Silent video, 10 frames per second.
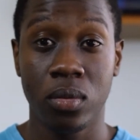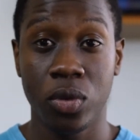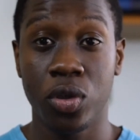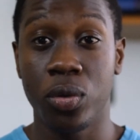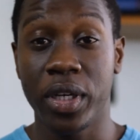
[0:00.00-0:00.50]

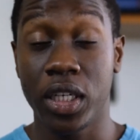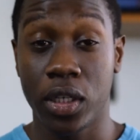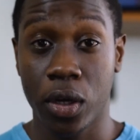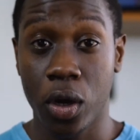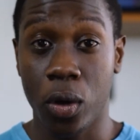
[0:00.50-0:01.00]
you need
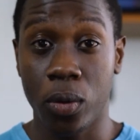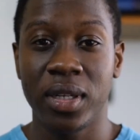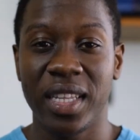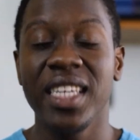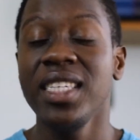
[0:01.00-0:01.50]
to go.
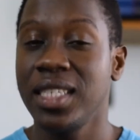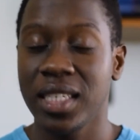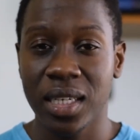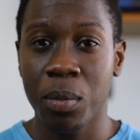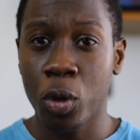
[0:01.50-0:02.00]
The
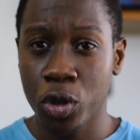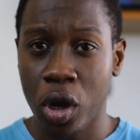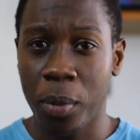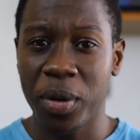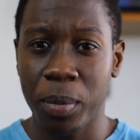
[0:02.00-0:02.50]
easiest and most
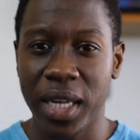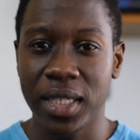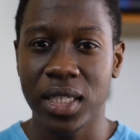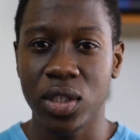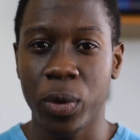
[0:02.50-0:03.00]
common
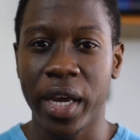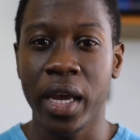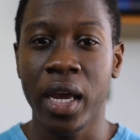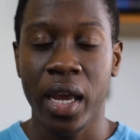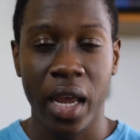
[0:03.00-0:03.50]
places where
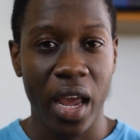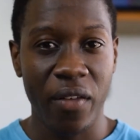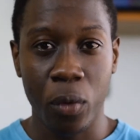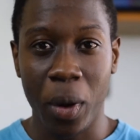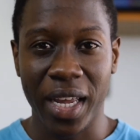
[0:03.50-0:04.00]

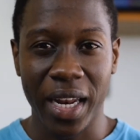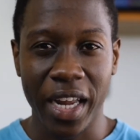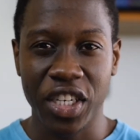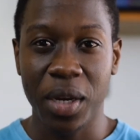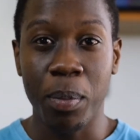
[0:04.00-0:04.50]
everyone can
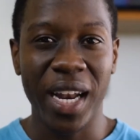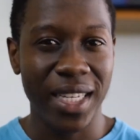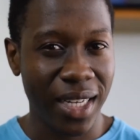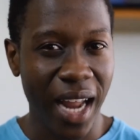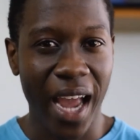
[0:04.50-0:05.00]
actually
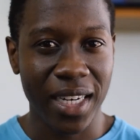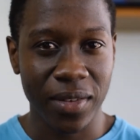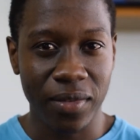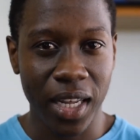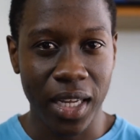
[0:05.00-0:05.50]
place an
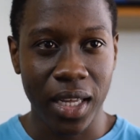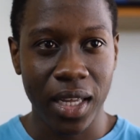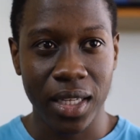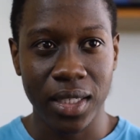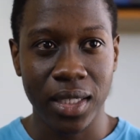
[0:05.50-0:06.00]
active link
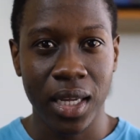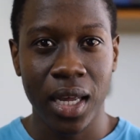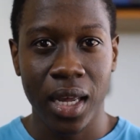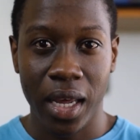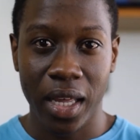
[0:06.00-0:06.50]
is
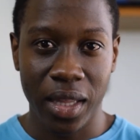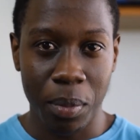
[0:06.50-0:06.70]
in the